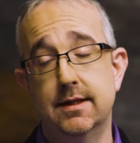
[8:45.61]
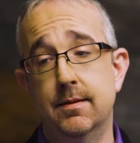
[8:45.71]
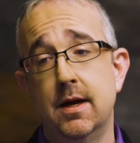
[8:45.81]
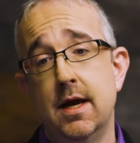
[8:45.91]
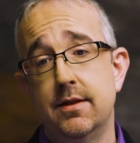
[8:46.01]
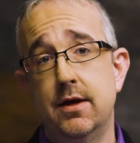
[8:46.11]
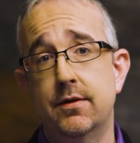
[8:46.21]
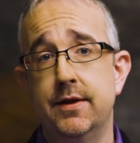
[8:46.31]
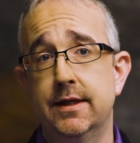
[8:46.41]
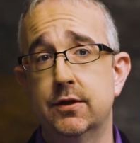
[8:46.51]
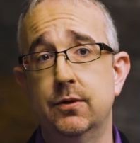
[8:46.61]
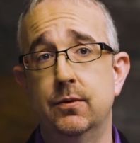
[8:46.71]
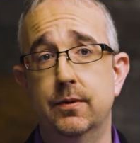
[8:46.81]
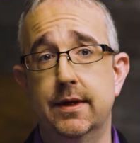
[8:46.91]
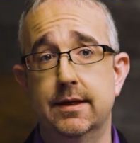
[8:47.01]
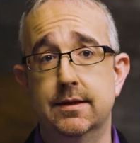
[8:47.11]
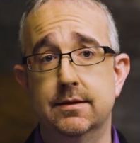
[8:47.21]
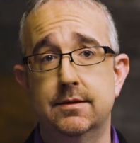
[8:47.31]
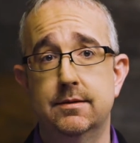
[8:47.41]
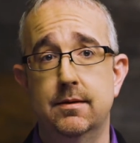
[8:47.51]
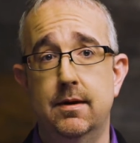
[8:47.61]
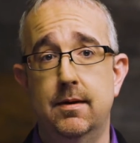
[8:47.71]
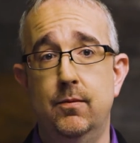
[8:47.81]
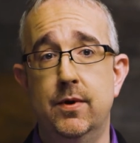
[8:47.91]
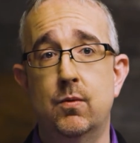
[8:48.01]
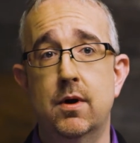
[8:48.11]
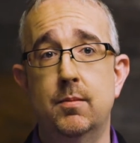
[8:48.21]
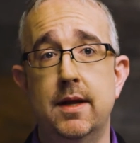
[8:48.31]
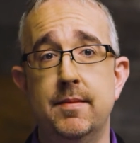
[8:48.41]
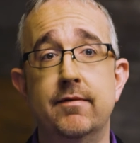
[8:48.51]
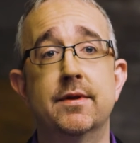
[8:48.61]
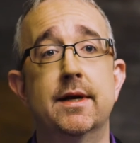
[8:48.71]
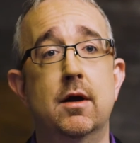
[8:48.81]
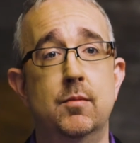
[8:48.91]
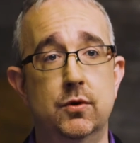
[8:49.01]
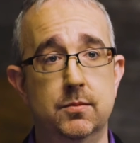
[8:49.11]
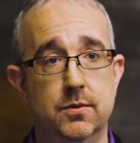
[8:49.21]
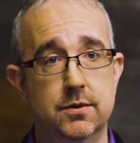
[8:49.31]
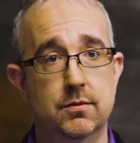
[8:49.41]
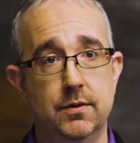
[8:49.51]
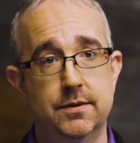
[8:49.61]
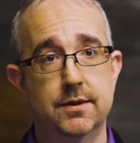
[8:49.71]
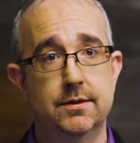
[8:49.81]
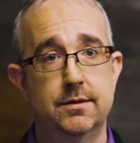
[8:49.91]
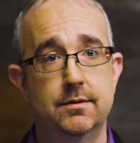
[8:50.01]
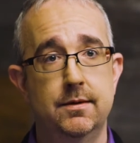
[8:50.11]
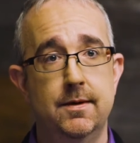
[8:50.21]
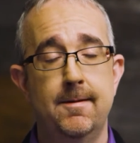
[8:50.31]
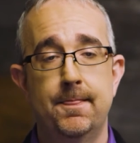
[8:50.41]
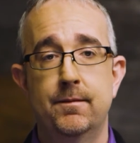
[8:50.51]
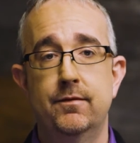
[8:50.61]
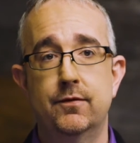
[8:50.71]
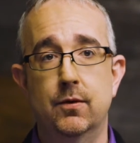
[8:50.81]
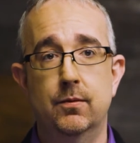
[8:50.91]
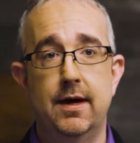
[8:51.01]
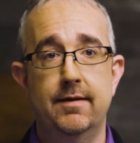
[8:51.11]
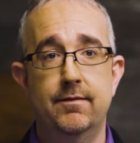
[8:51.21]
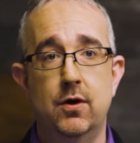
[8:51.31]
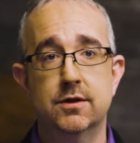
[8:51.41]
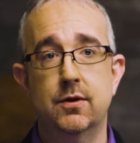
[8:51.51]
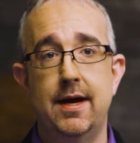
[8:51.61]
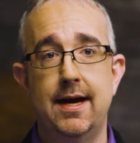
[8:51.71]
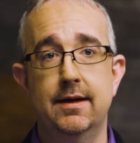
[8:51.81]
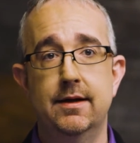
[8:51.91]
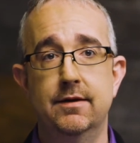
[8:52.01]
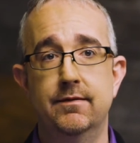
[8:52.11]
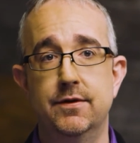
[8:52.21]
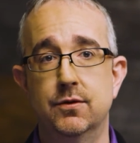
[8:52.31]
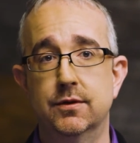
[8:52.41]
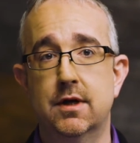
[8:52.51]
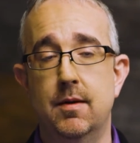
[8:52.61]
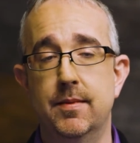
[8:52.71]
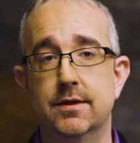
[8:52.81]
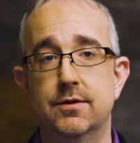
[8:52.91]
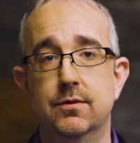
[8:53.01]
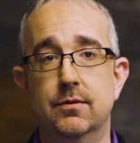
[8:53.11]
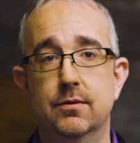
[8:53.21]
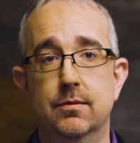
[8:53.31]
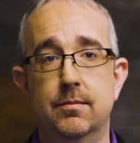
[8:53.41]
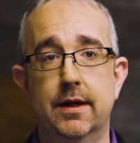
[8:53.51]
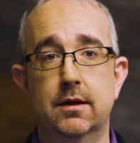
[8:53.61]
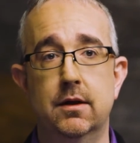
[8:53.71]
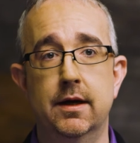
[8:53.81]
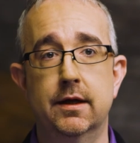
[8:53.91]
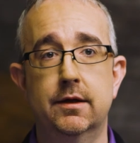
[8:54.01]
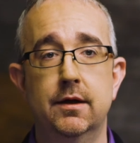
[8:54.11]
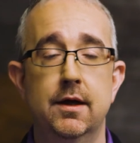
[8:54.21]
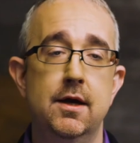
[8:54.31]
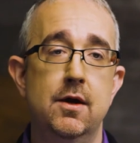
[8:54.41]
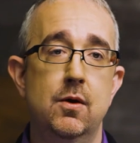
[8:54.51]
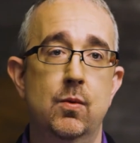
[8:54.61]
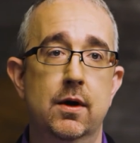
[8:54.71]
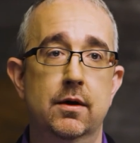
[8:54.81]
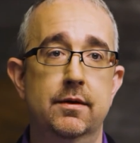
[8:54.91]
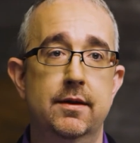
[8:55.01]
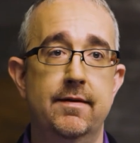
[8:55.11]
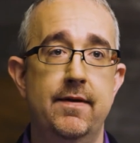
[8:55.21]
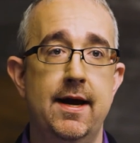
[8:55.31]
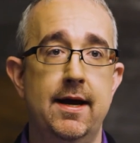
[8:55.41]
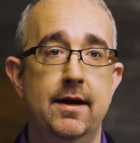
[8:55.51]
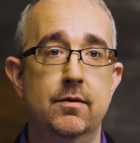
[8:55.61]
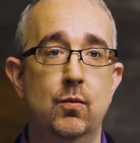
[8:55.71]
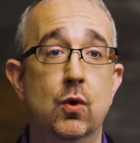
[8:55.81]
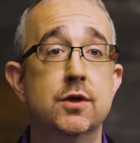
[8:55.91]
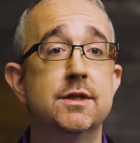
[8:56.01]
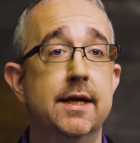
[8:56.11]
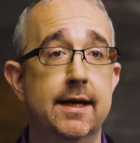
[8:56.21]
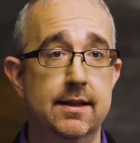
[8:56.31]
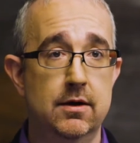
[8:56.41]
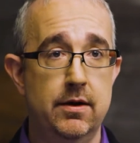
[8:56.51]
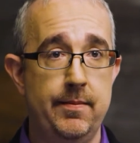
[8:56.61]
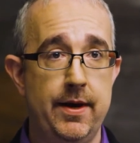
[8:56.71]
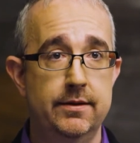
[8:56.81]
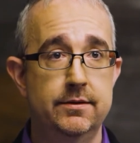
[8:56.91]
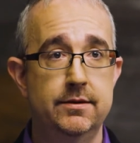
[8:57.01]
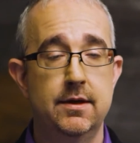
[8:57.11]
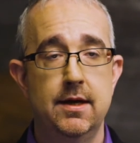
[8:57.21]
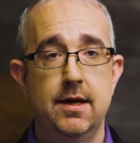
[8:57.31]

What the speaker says: And the other thing too is we don't want to blame everything on multiple sclerosis. So I've also had individuals come into my clinic where they've had worsening in their MS.